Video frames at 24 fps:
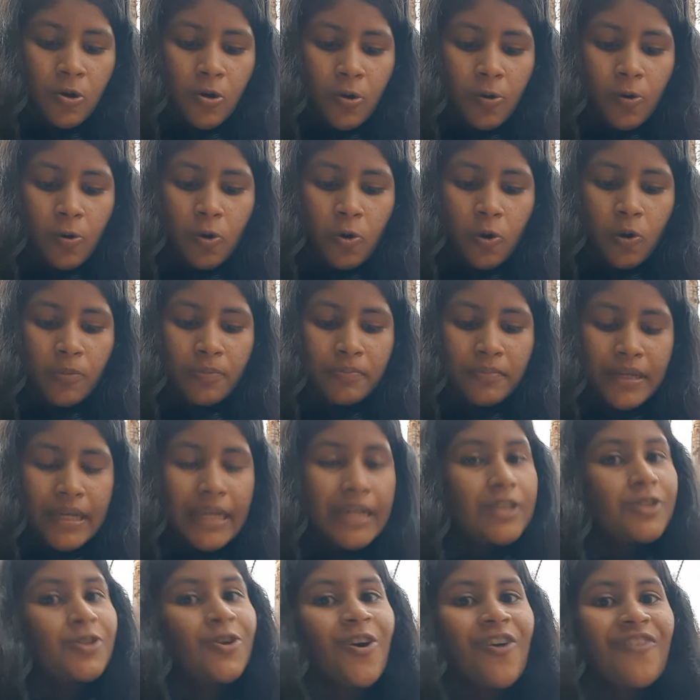or
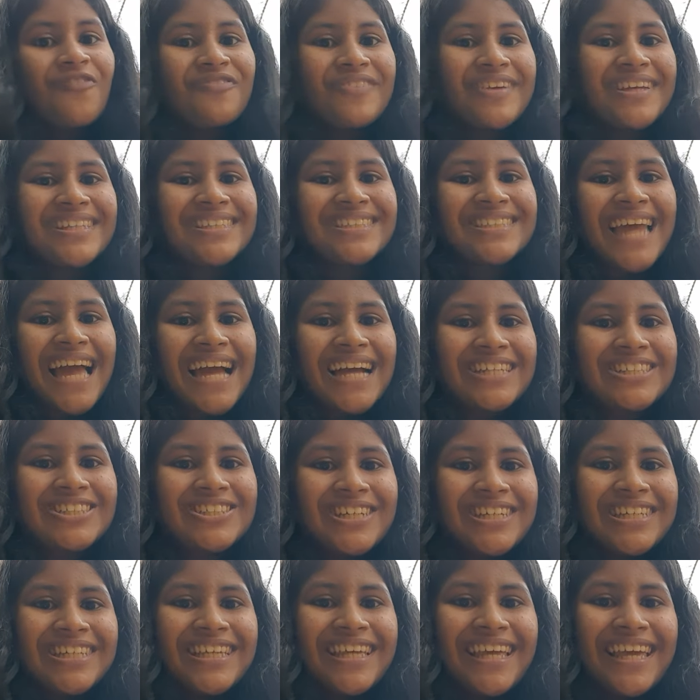meat or fish.
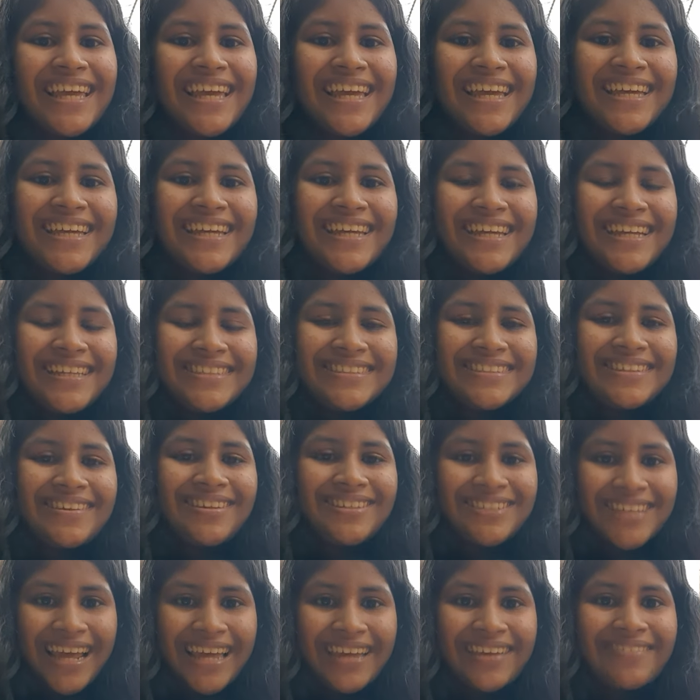Actually
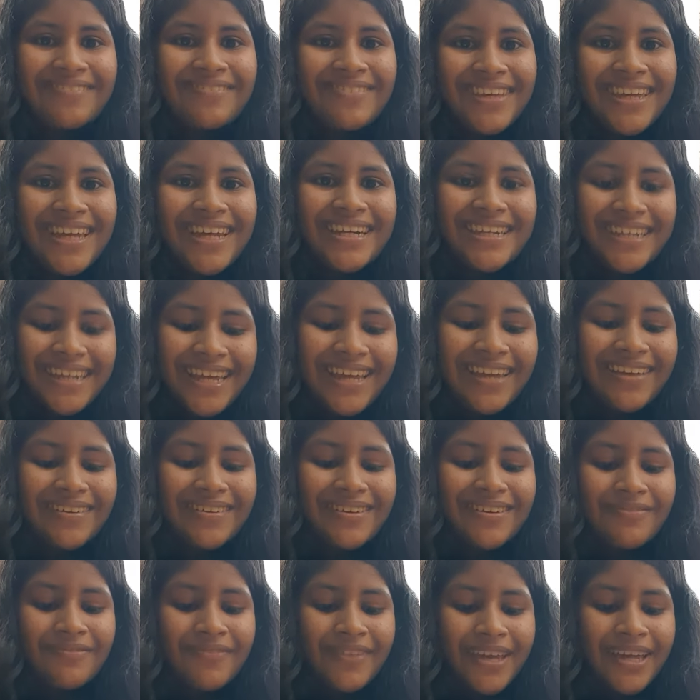it's like weird,
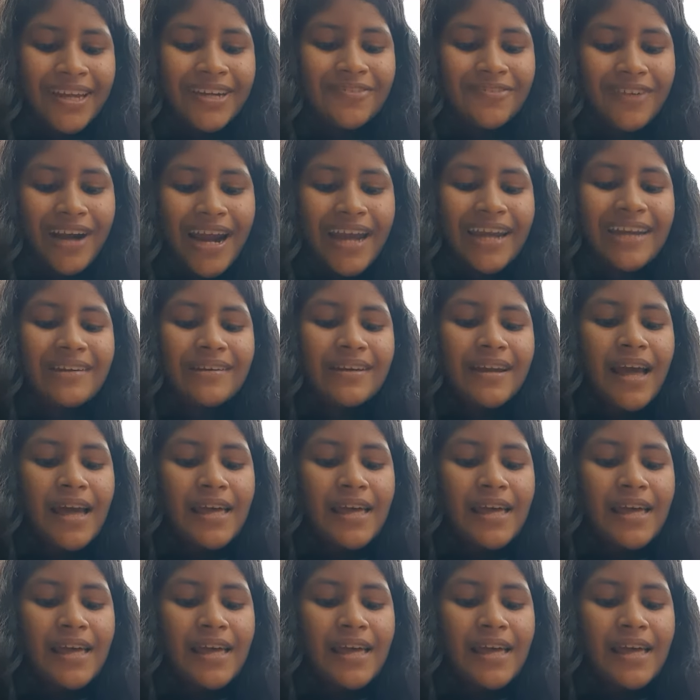weird, right?